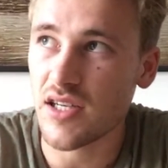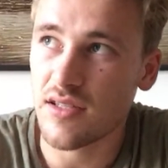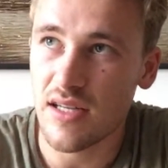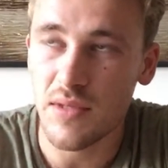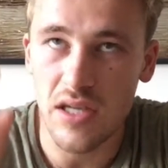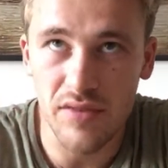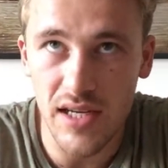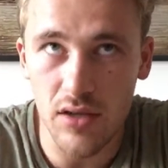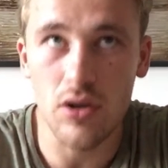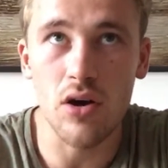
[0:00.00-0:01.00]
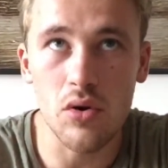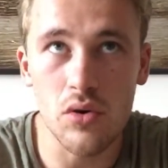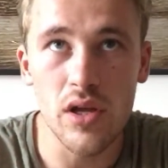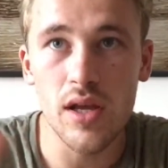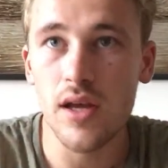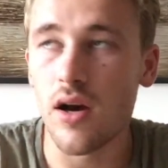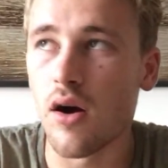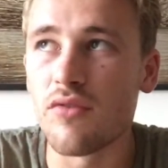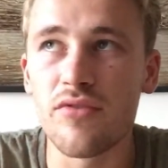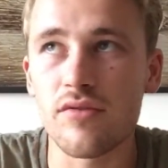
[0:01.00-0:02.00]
I'll set myself a little goal of,